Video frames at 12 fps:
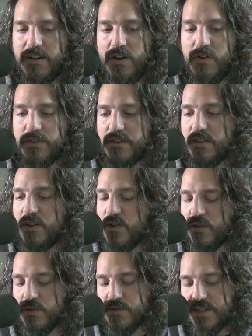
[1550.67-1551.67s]
All the
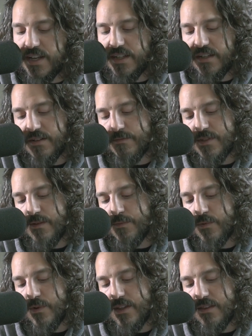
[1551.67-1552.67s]
logos that he comes
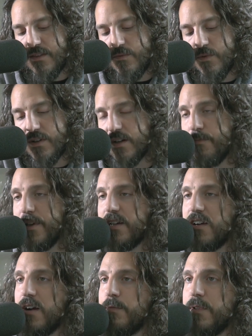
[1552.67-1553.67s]
up with, we're going to pick
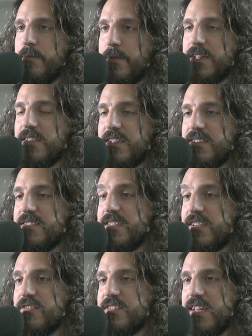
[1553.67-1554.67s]
a couple and make like a
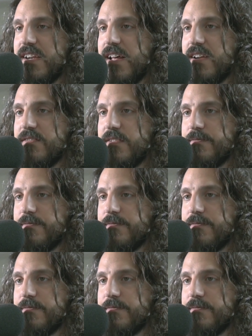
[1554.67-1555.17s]
sticker set out of them.